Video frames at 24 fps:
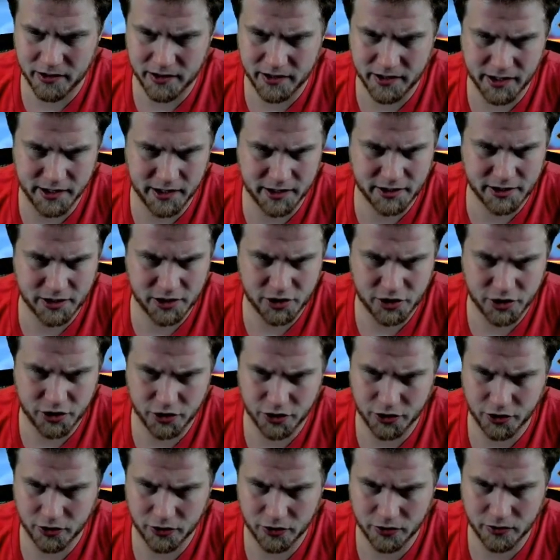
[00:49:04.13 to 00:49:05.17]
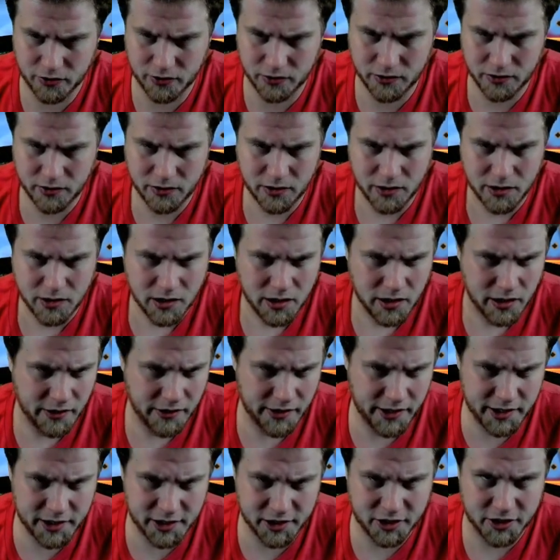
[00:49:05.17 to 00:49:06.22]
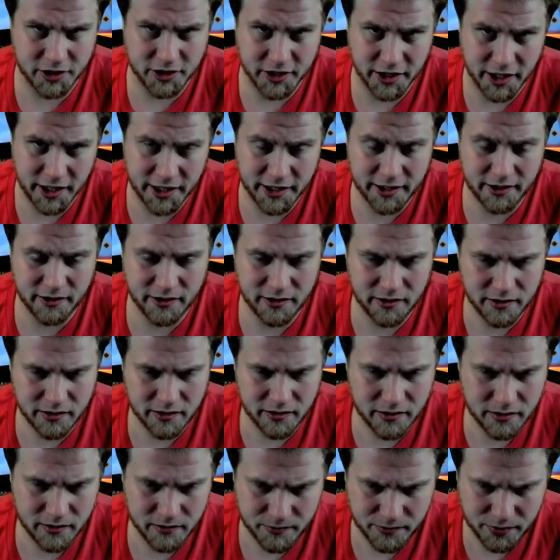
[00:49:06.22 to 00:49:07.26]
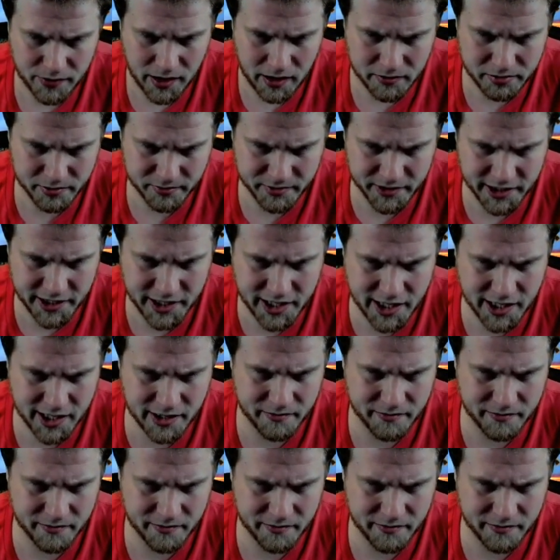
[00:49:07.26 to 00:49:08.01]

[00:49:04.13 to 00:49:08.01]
this too. Are they just dead? Probably not,